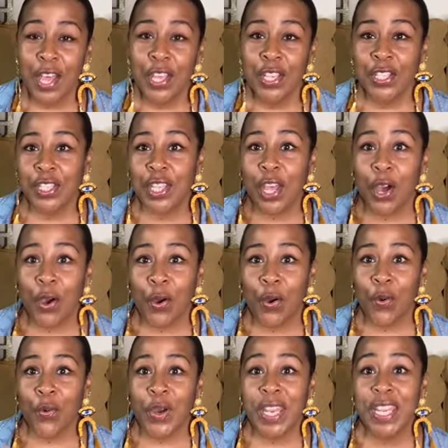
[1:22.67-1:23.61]

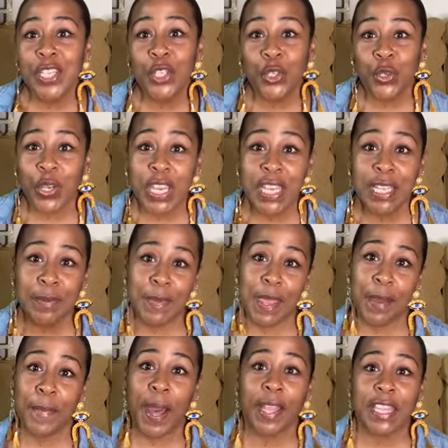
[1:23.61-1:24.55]
So what intrigued me
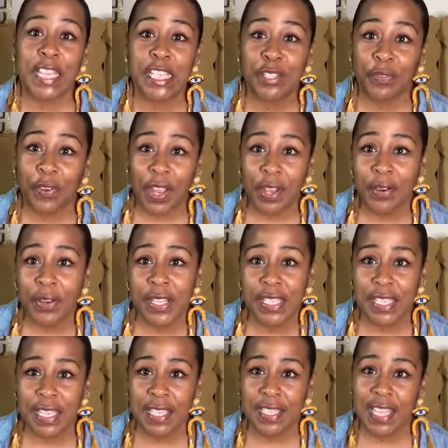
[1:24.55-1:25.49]
about this
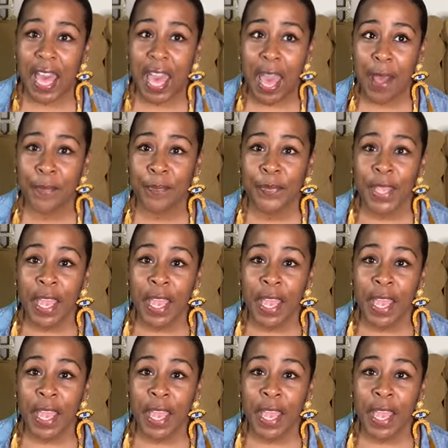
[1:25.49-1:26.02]
fragrance is that,